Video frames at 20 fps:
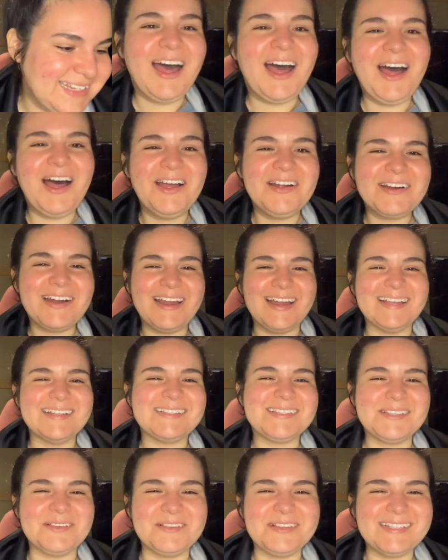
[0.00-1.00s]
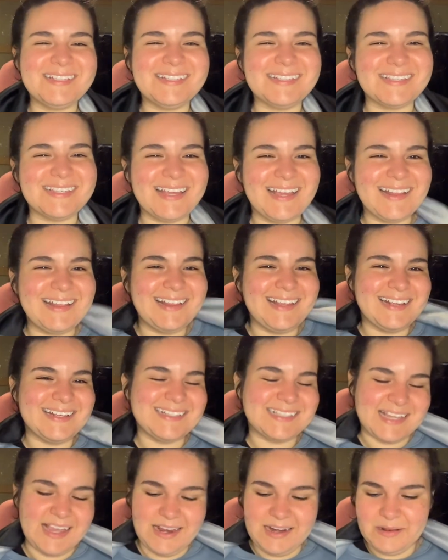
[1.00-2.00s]
All right, so this is like the
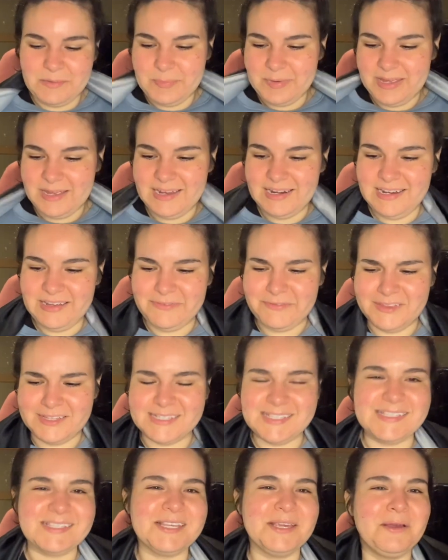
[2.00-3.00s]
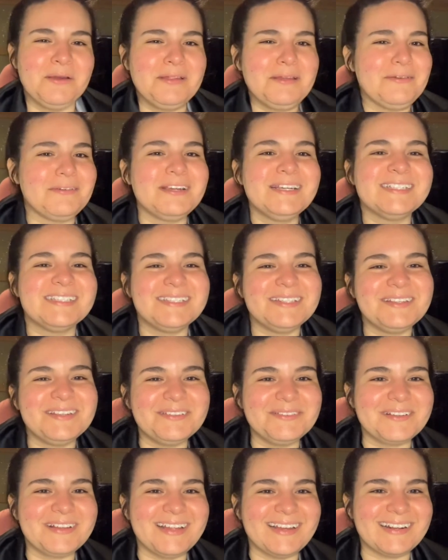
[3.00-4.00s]
exciting bit. If this is the only reason
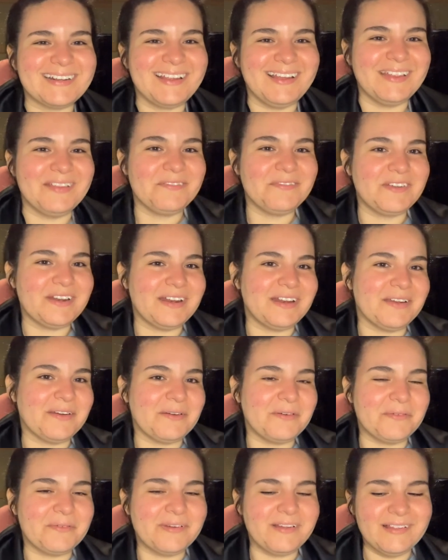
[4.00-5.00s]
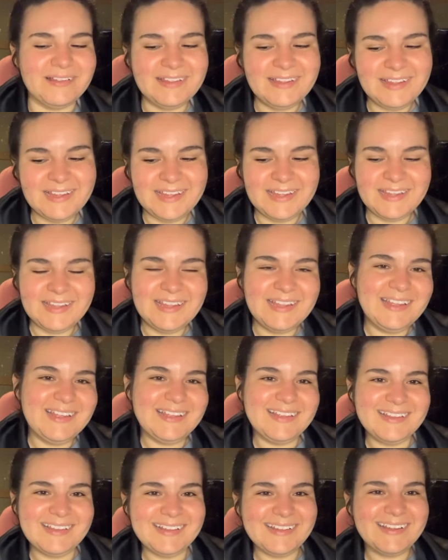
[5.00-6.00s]
you clicked on the video, well,
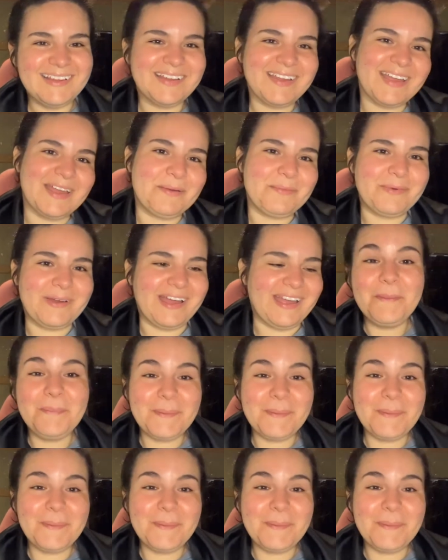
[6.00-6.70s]
okay, bye.